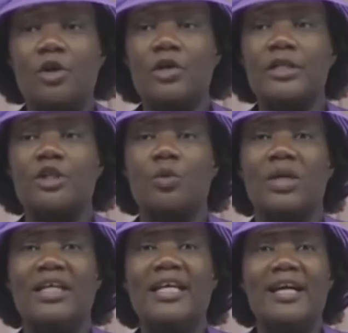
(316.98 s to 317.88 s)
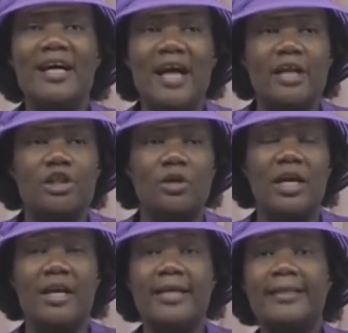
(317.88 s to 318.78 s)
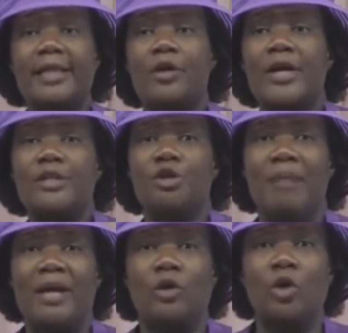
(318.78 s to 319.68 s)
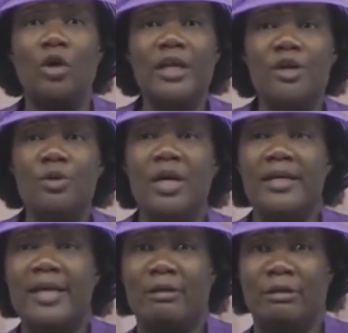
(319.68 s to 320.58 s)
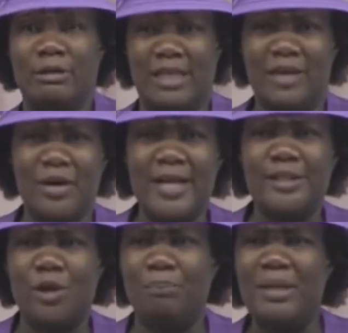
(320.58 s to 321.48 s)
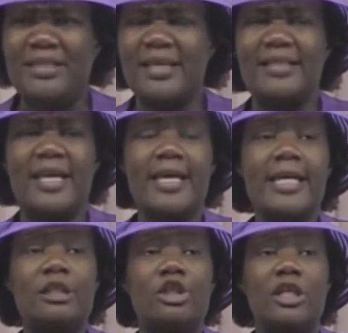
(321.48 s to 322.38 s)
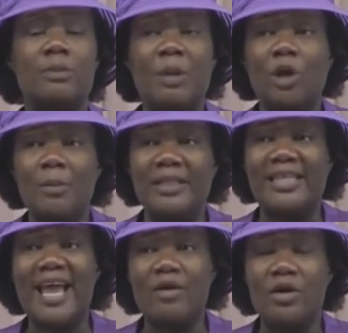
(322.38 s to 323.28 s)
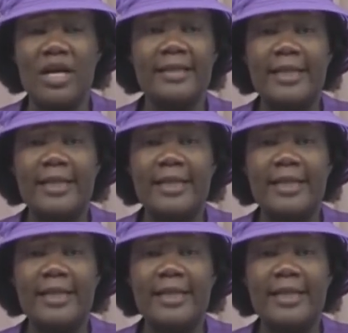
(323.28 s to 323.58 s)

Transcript: They terrorize you with legal action. They terrorize you by calling you. They terrorize your business. It's just become a terror.